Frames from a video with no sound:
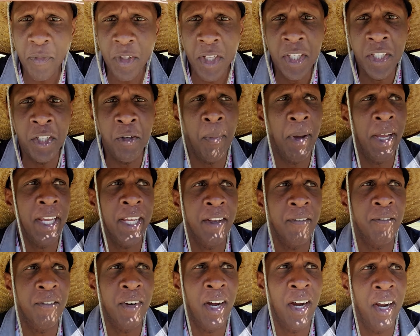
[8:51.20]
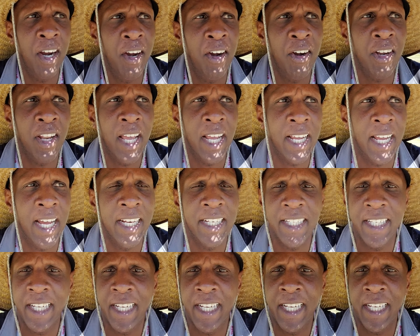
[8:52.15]
you may get fired like I
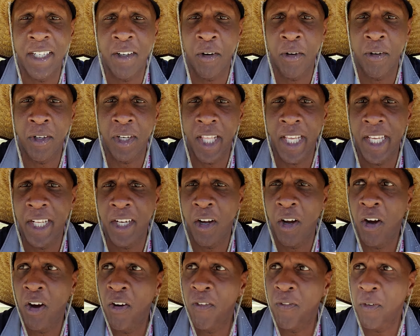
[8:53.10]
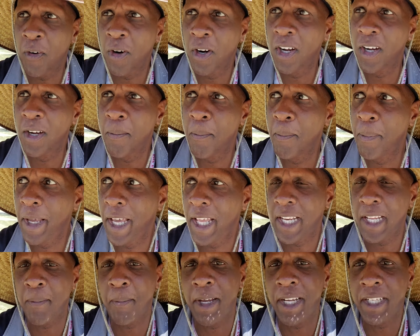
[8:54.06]
did or laid off, or Aunt
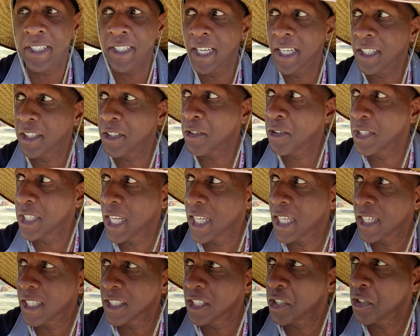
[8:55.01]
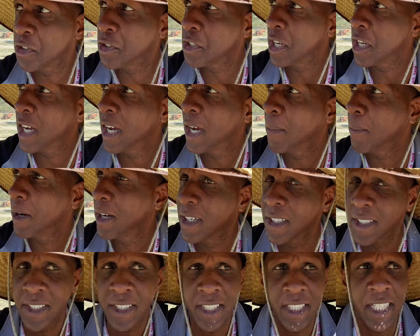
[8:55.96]
Betty may take your, your job,
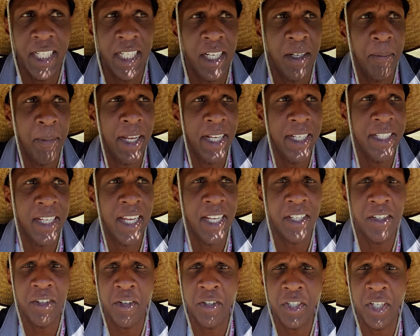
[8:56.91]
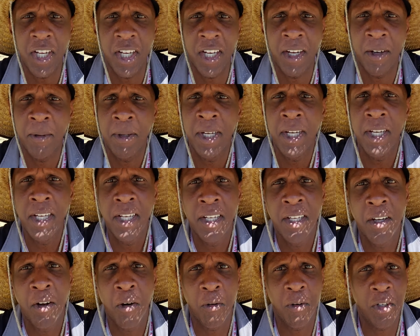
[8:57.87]
Aunt Tina may take your job,
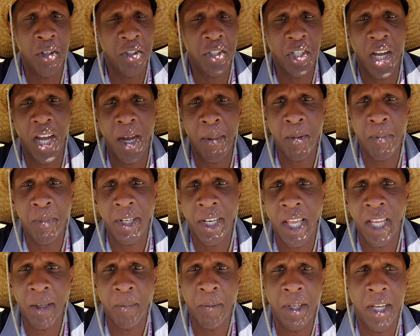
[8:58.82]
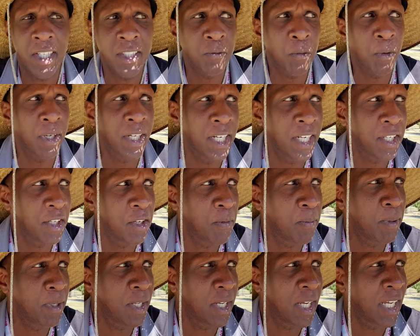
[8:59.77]
or the job will be like me. I was working at U
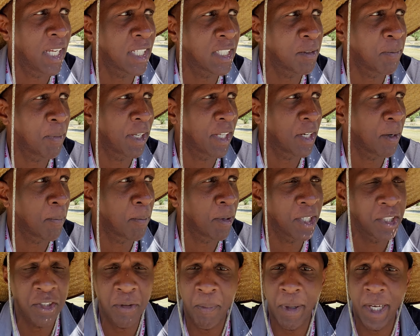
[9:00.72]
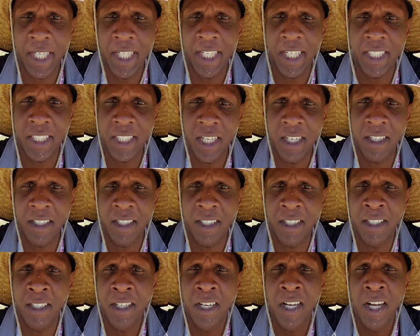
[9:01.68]
P S, making a bunch of money. They said,
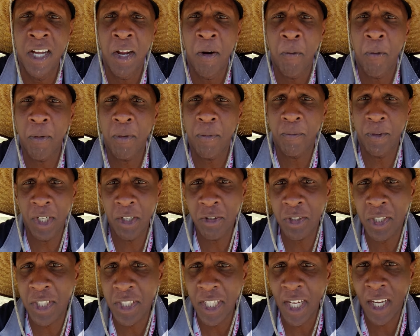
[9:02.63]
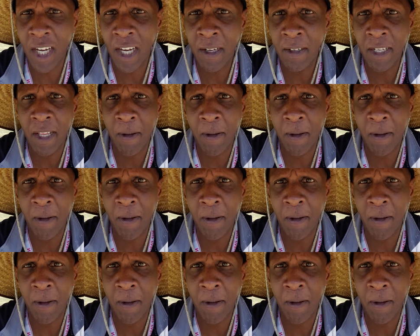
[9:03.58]
oh, there's a time